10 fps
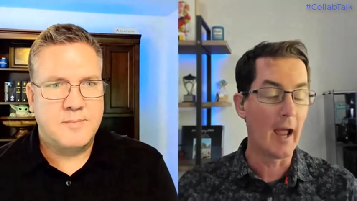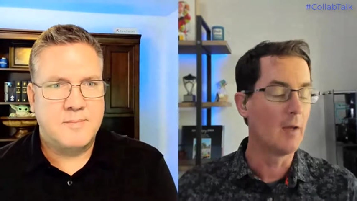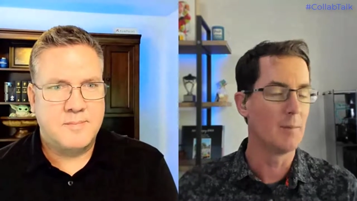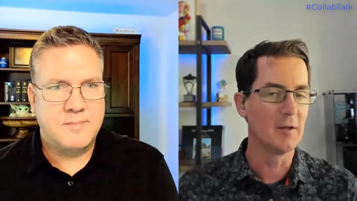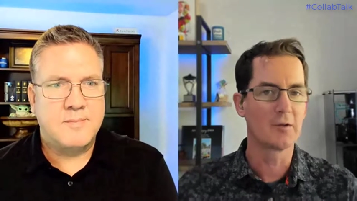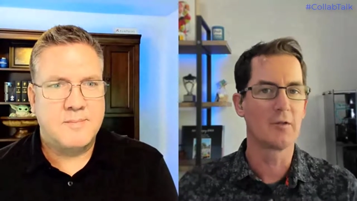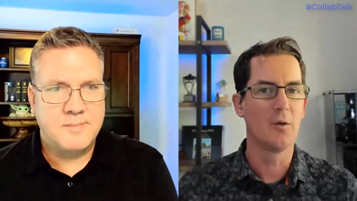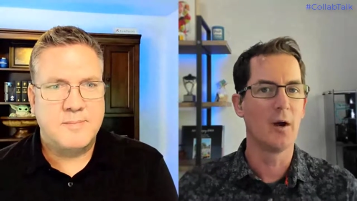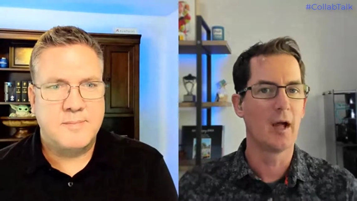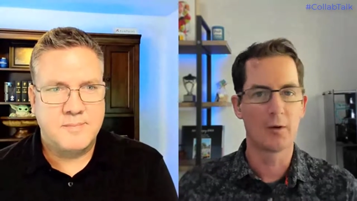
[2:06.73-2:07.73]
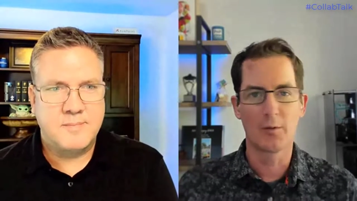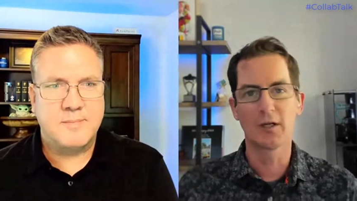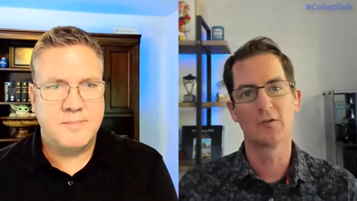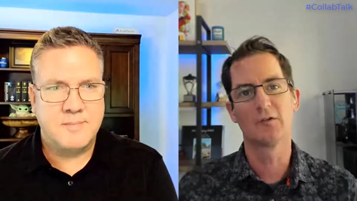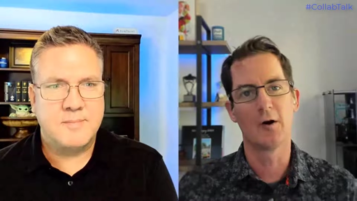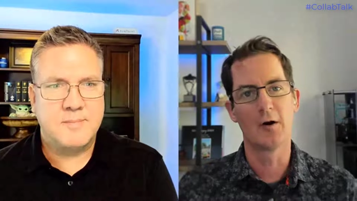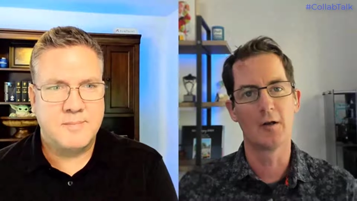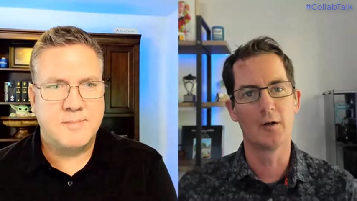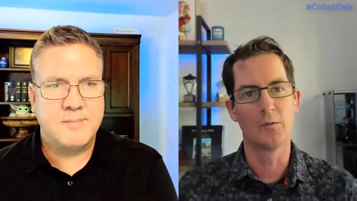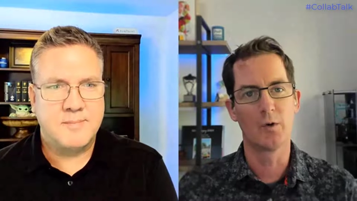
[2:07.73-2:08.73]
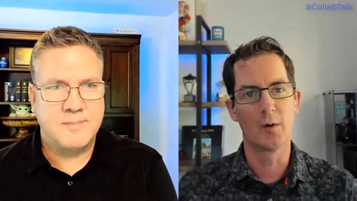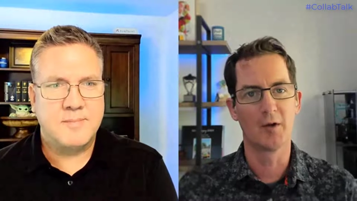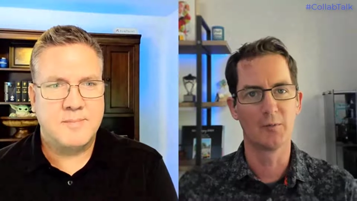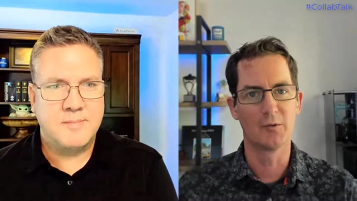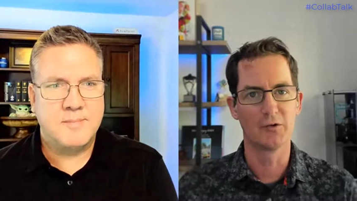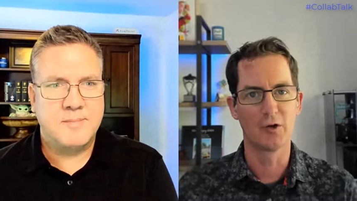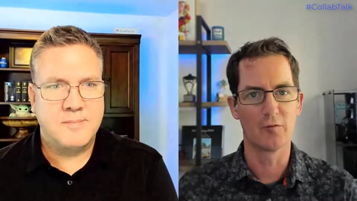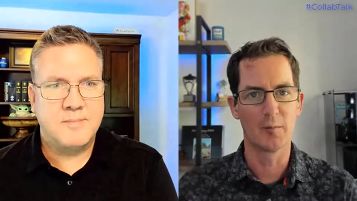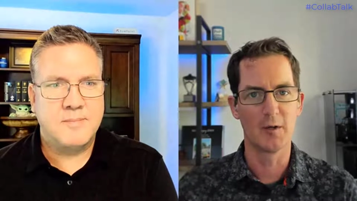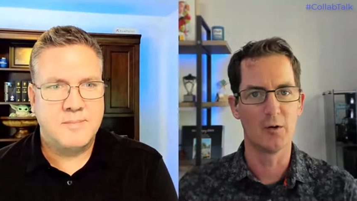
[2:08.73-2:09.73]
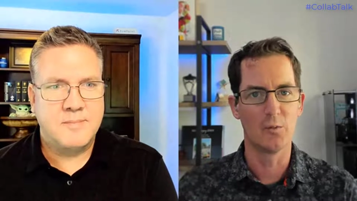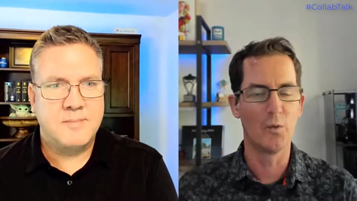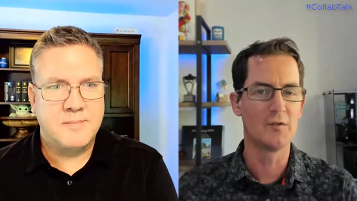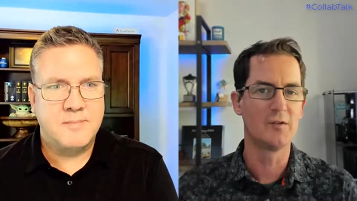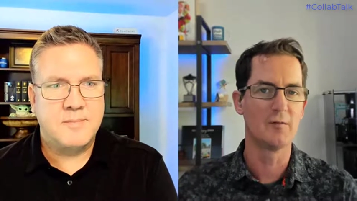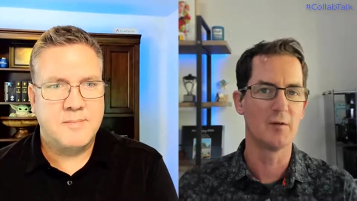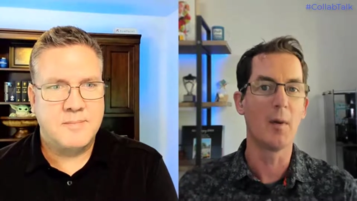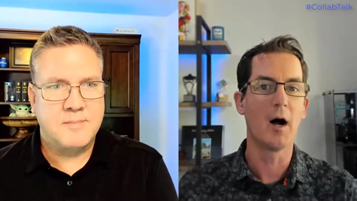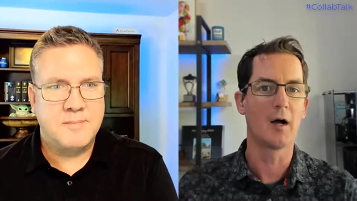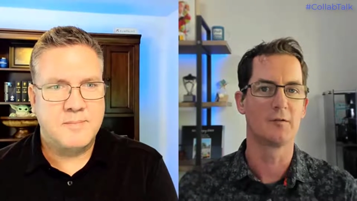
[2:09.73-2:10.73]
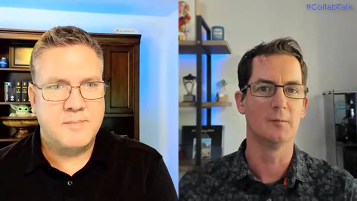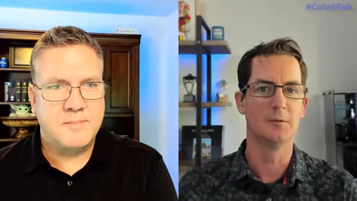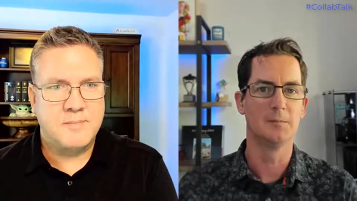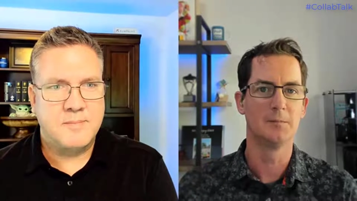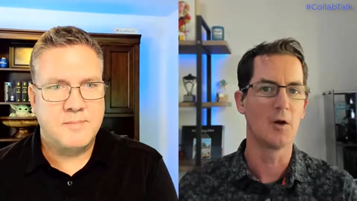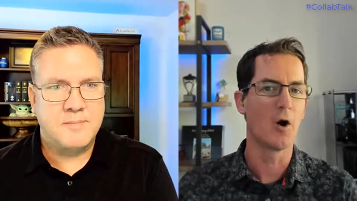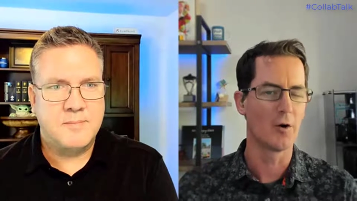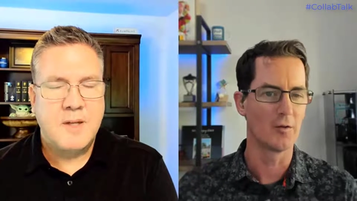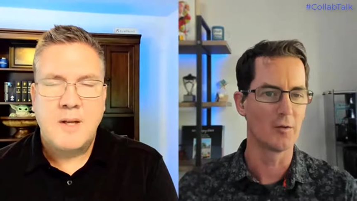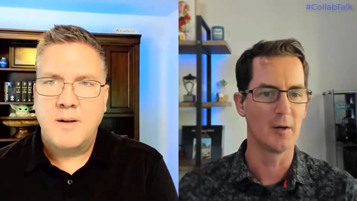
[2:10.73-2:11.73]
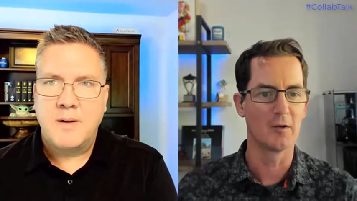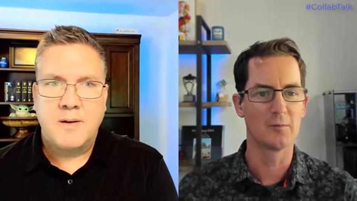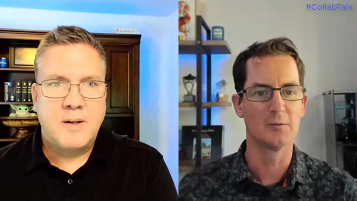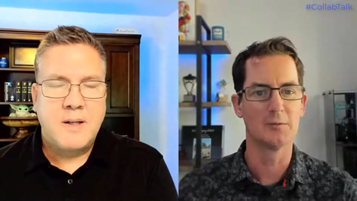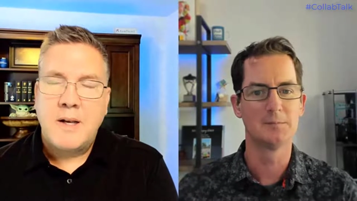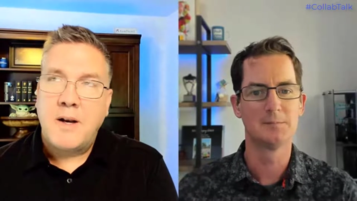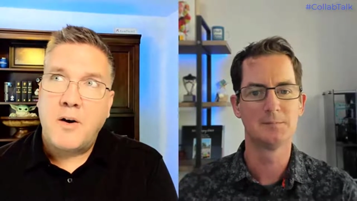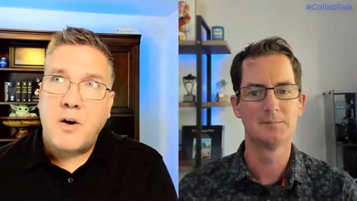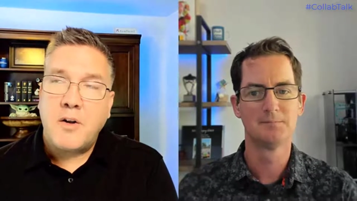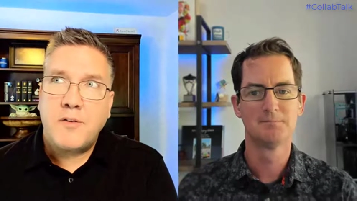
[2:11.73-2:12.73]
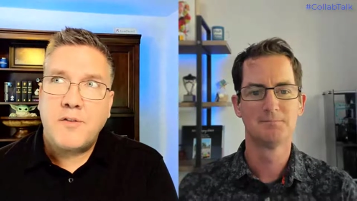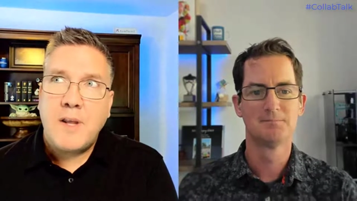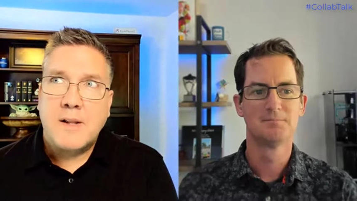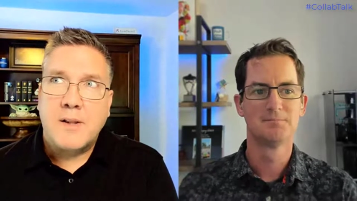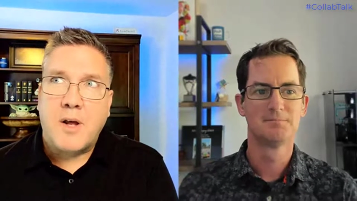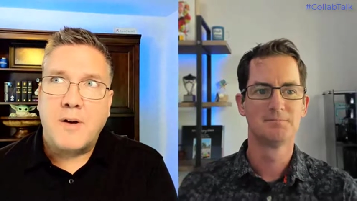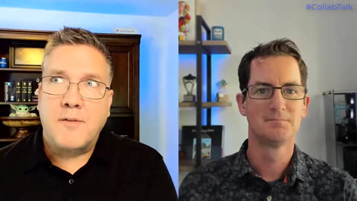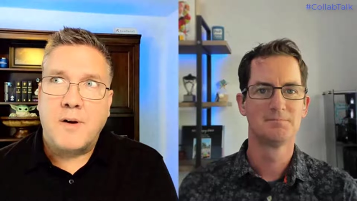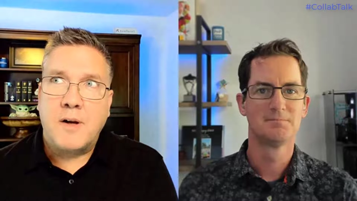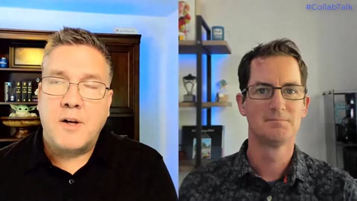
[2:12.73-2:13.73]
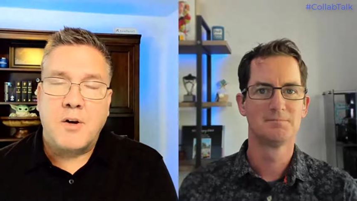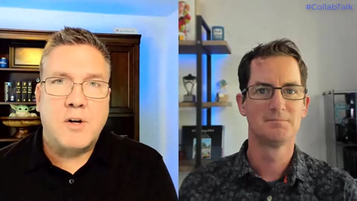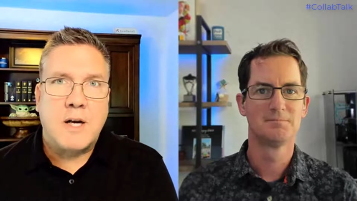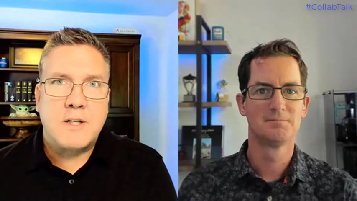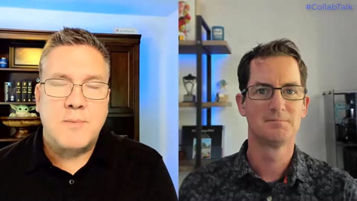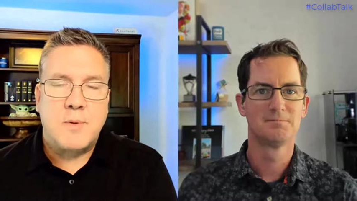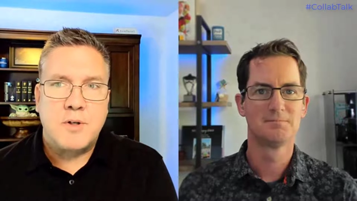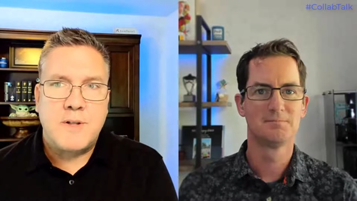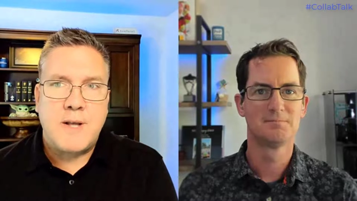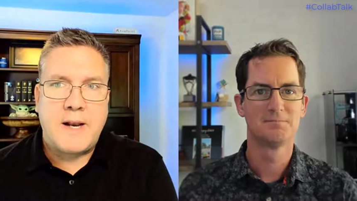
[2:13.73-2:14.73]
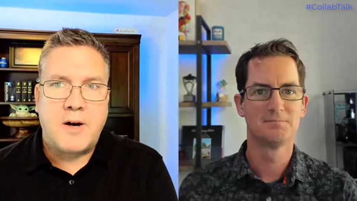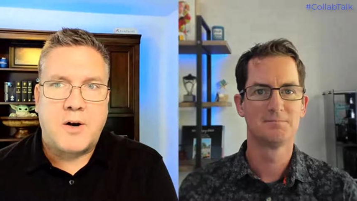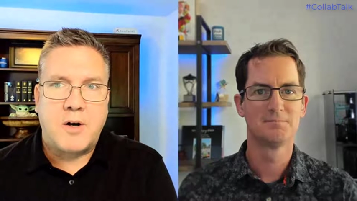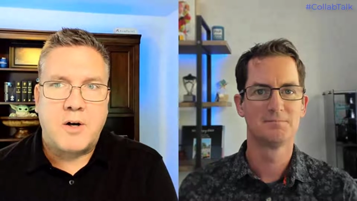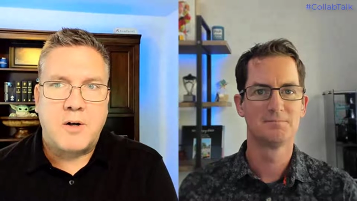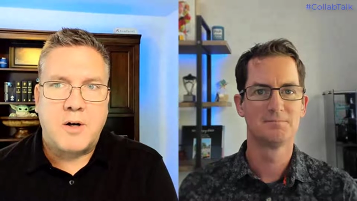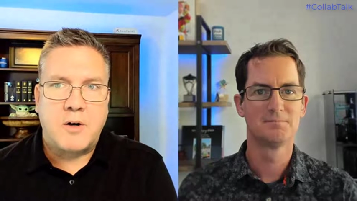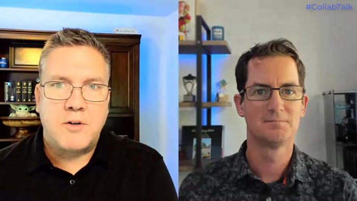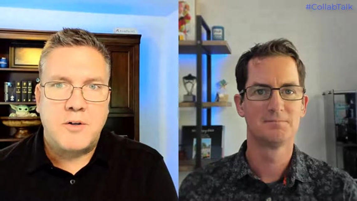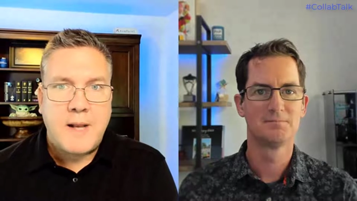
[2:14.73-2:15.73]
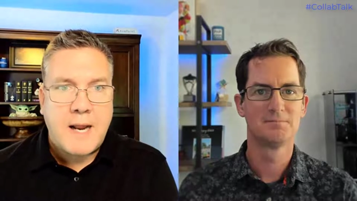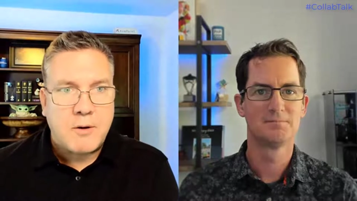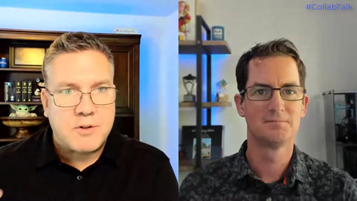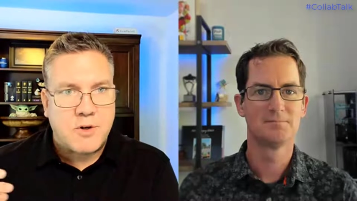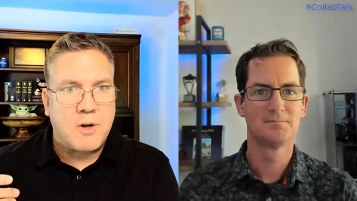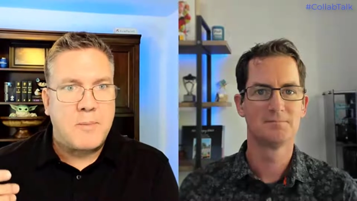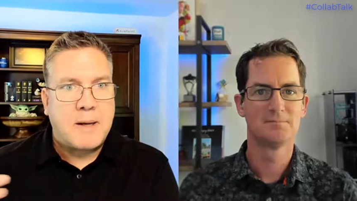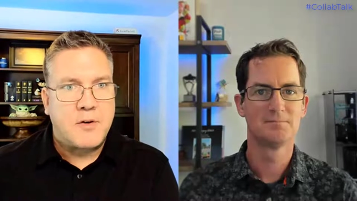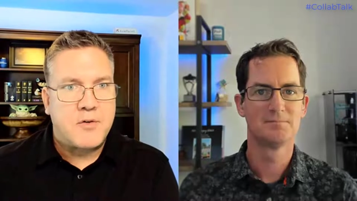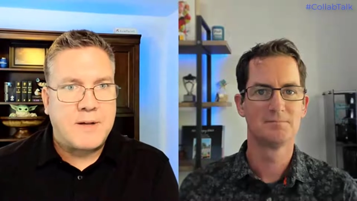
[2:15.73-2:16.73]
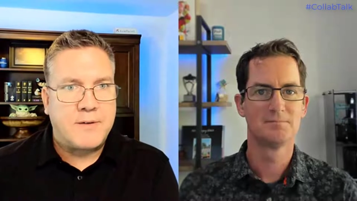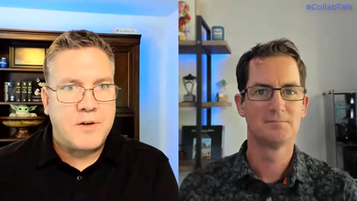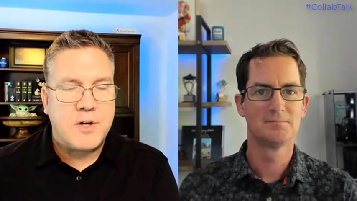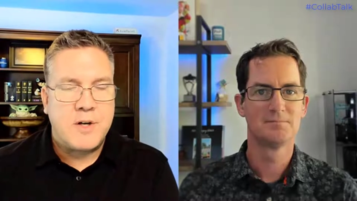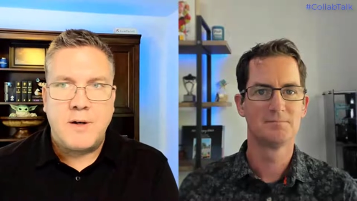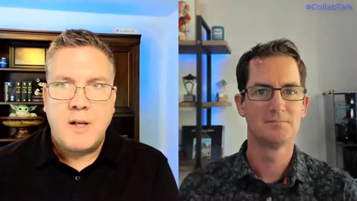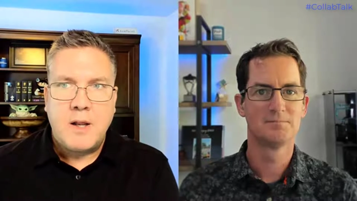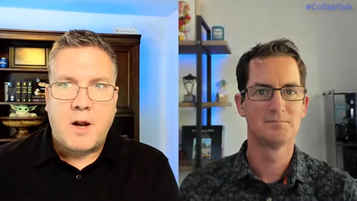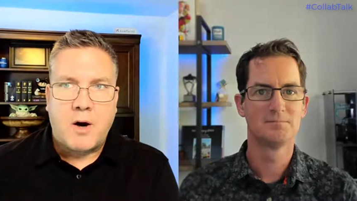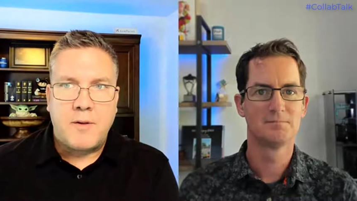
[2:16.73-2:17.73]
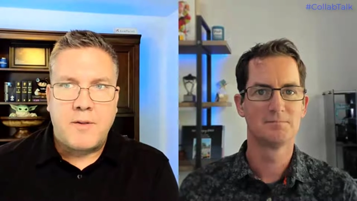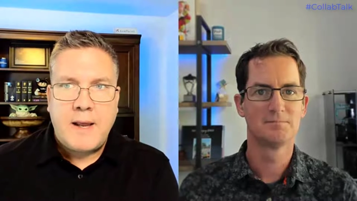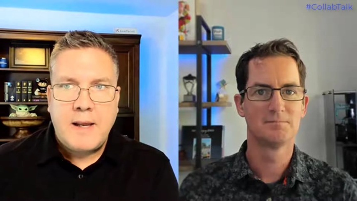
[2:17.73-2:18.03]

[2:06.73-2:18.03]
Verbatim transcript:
Speaker 1: Like basically, though, how do I get started, and where am I supposed to go from here? What's even possible? The art of the possible.
Speaker 2: Now, are you seeing a lot of uh, your customers that are are now starting to make the transition? Are